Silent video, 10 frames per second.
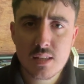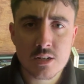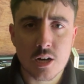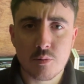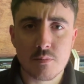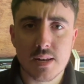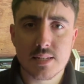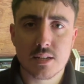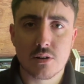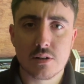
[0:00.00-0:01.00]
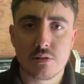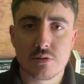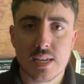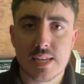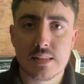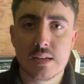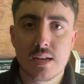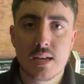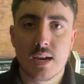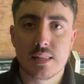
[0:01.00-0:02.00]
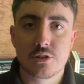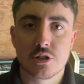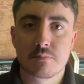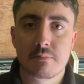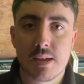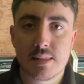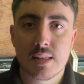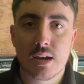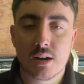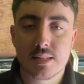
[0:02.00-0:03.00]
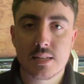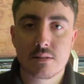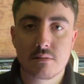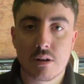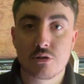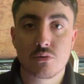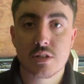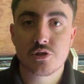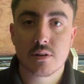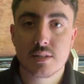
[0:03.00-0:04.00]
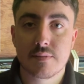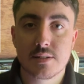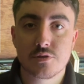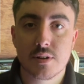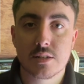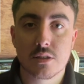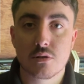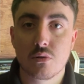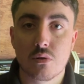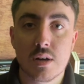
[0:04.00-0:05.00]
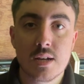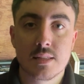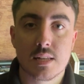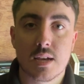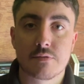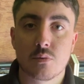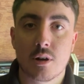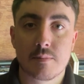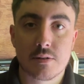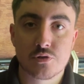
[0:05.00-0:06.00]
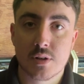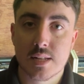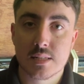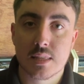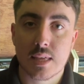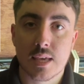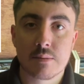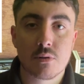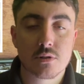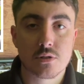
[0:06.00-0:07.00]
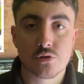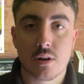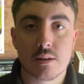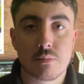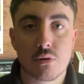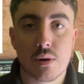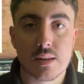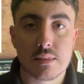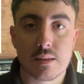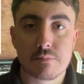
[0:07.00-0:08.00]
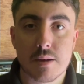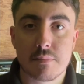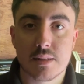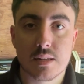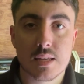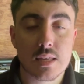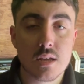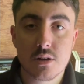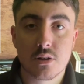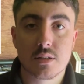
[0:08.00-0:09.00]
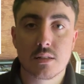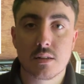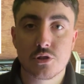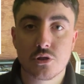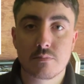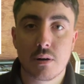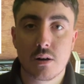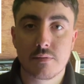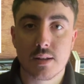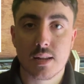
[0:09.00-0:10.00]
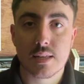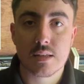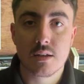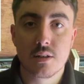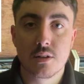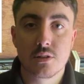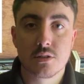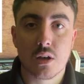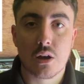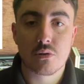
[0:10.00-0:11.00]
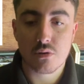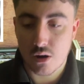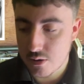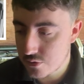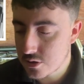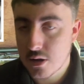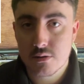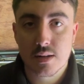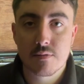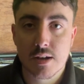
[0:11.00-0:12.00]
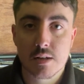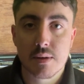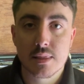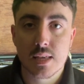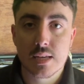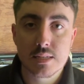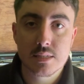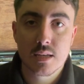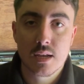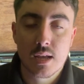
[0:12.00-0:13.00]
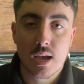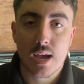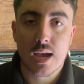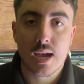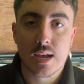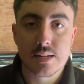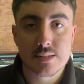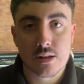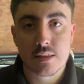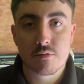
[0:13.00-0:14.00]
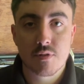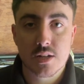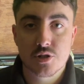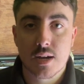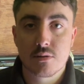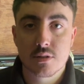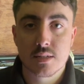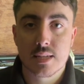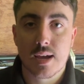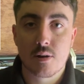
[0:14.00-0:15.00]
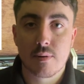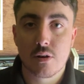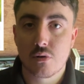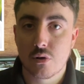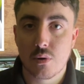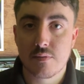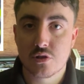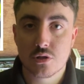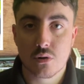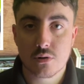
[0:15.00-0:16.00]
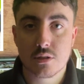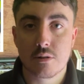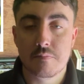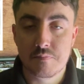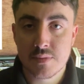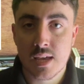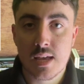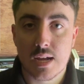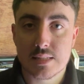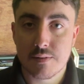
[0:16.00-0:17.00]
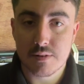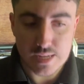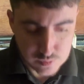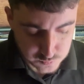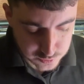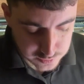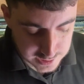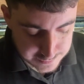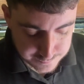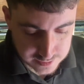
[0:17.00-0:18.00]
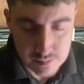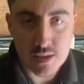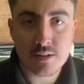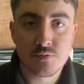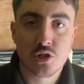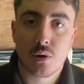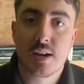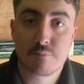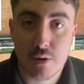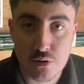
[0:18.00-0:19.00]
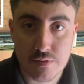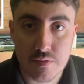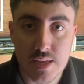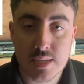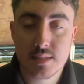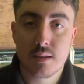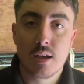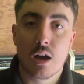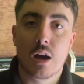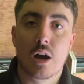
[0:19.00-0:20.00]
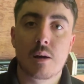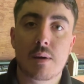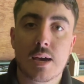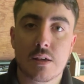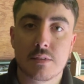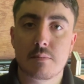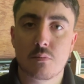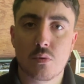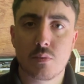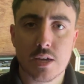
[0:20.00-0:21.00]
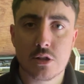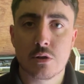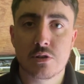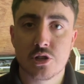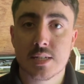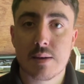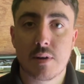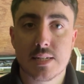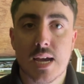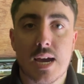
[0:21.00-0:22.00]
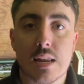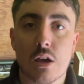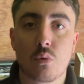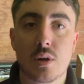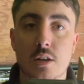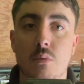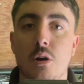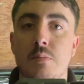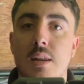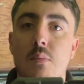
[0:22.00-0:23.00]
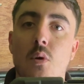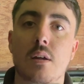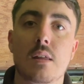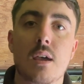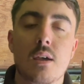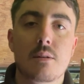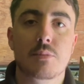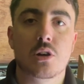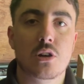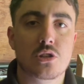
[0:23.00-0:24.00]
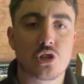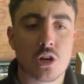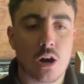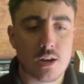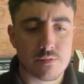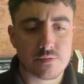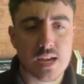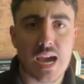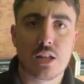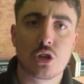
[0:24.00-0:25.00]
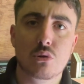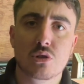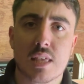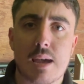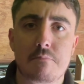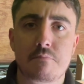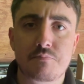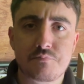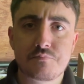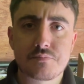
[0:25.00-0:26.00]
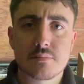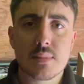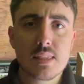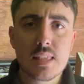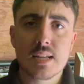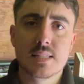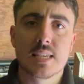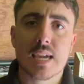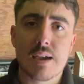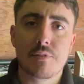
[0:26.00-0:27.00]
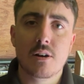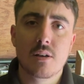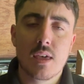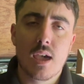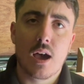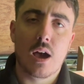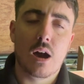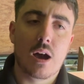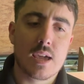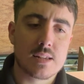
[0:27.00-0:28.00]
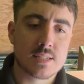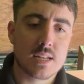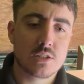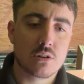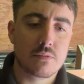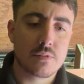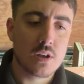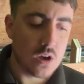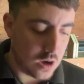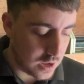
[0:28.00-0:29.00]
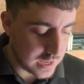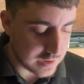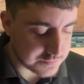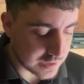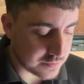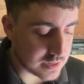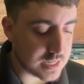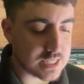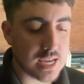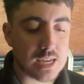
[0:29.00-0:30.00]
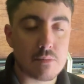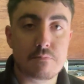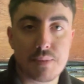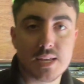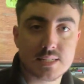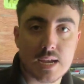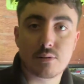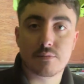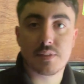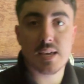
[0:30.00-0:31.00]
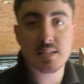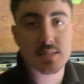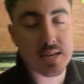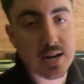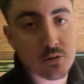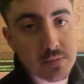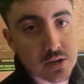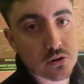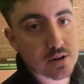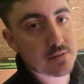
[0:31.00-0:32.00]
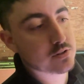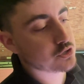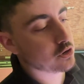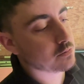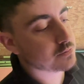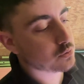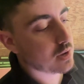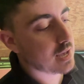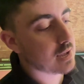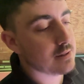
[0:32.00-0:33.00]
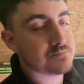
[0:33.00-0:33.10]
A couple minutes I was in, and it just meant that I did a non-destructive entry to the door. Didn't have to worry about drilling into the gearbox and trying to pull anything back manually, because it done its job perfectly. So I would totally recommend these, and I think reach out to Sauber or whoever stocks them and definitely get one or the other. So I have both of these, and I think what we're going to do is just get my dad a window opening one, because you kind of can use them together in a sense of, I have definitely taken bits out of this to help me on other jobs where